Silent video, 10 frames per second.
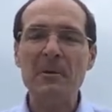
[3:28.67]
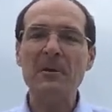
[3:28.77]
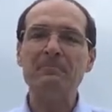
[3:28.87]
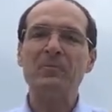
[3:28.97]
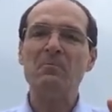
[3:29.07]

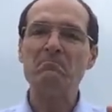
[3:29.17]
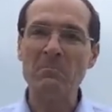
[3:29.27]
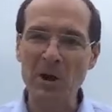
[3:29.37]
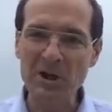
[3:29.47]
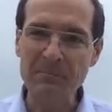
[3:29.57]
But
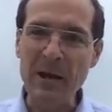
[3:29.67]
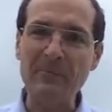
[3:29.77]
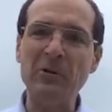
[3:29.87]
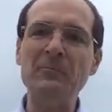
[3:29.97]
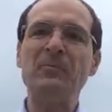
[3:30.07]
most
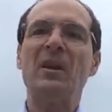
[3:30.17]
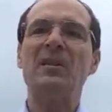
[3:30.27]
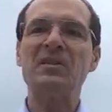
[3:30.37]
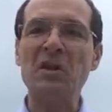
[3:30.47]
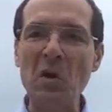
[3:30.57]
people
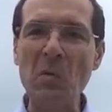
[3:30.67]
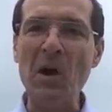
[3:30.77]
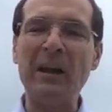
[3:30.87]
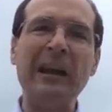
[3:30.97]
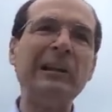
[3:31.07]
are still
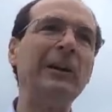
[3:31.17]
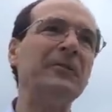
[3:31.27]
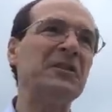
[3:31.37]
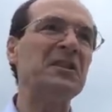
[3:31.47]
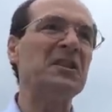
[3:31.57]
working in
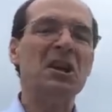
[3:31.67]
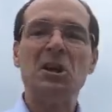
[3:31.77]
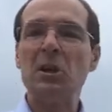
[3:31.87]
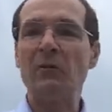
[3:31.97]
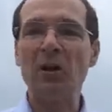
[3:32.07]
offices.
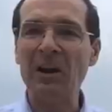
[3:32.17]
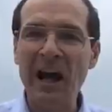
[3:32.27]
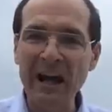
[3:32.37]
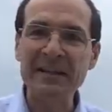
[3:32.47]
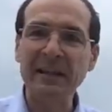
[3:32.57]
You've got
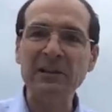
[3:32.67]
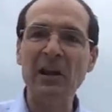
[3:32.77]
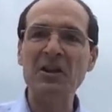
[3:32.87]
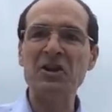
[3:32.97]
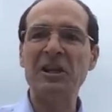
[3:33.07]
high
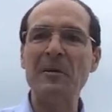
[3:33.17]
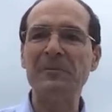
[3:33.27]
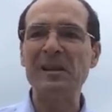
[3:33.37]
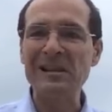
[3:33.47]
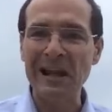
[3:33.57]
technology
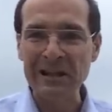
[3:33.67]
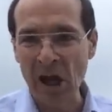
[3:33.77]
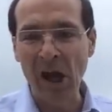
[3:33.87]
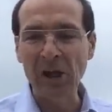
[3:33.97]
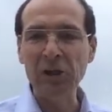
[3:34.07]
companies like
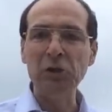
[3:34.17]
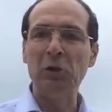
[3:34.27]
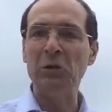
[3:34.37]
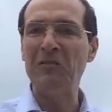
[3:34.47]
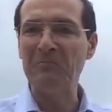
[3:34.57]
Yahoo
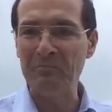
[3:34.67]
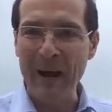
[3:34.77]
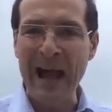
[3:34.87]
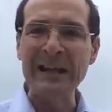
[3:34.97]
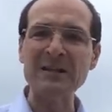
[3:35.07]
who have
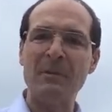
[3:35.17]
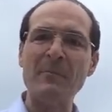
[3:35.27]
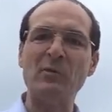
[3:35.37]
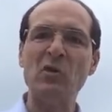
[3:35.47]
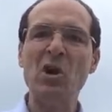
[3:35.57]
banned
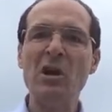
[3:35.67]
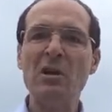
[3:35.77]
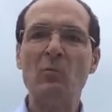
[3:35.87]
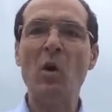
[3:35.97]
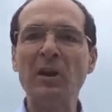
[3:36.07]
people
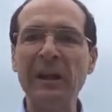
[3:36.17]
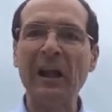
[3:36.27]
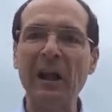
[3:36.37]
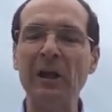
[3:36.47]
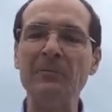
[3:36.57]

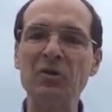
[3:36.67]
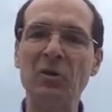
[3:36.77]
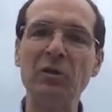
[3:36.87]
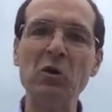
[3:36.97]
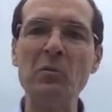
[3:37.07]
working at home
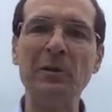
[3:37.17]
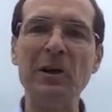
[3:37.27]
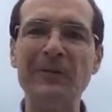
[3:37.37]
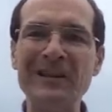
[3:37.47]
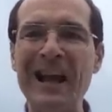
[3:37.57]
during normal
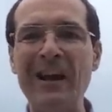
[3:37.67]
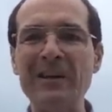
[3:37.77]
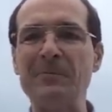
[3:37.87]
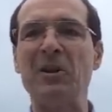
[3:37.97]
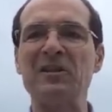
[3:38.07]
office
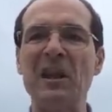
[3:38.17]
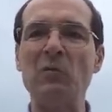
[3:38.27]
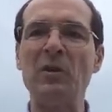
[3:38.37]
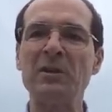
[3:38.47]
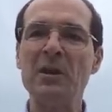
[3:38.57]
hours because they
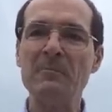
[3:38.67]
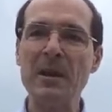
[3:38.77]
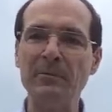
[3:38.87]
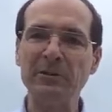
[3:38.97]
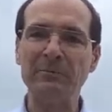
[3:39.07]
want
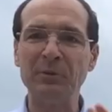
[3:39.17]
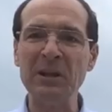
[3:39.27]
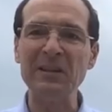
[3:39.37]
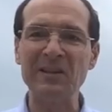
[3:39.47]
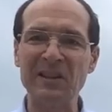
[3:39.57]
people to
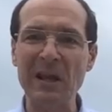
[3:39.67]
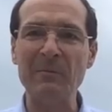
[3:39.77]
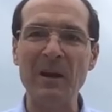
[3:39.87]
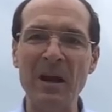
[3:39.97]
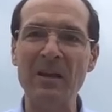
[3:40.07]
breathe the
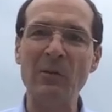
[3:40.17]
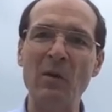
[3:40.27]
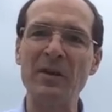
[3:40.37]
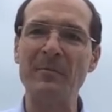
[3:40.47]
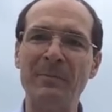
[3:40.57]
same air. They
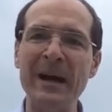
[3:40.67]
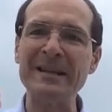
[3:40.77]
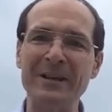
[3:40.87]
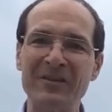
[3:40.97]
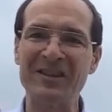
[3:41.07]
want the
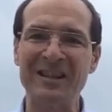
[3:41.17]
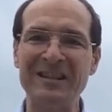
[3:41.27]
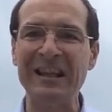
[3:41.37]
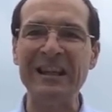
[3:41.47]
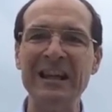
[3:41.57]
buzz of the
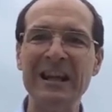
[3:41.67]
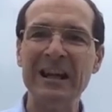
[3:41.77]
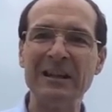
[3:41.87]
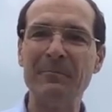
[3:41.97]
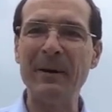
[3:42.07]
city,
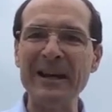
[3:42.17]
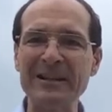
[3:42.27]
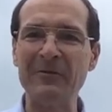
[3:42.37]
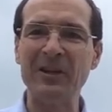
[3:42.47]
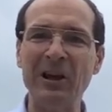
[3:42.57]
in the
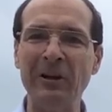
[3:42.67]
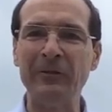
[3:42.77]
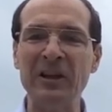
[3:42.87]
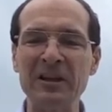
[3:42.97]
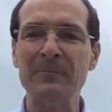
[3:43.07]
buzz of the
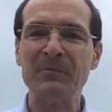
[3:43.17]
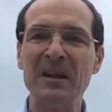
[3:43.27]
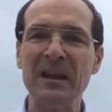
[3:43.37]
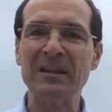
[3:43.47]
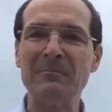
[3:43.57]
office,
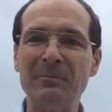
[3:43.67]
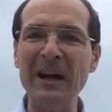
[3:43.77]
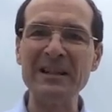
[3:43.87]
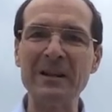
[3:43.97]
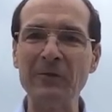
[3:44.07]
in the
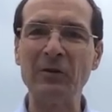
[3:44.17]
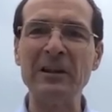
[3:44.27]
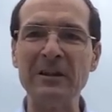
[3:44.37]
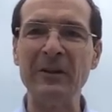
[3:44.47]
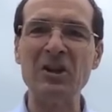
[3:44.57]
buzz of your
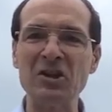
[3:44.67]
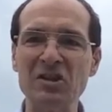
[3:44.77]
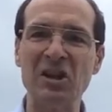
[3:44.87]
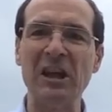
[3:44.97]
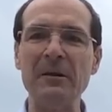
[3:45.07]

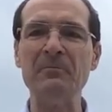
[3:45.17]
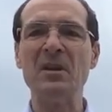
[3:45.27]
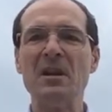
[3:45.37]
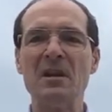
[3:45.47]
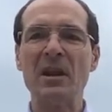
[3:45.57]
innovation team.
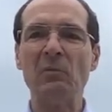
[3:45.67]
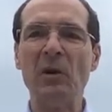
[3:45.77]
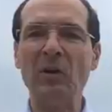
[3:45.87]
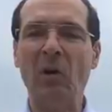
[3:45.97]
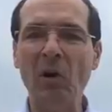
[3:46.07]
They
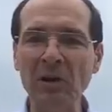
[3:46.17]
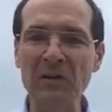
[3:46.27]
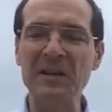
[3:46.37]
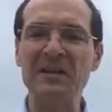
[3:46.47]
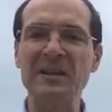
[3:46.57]
want all
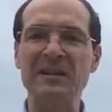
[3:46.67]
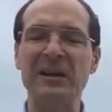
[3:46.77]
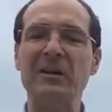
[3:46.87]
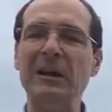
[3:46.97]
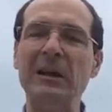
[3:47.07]
of these things
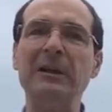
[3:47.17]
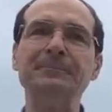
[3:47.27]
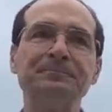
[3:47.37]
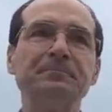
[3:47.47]
going on.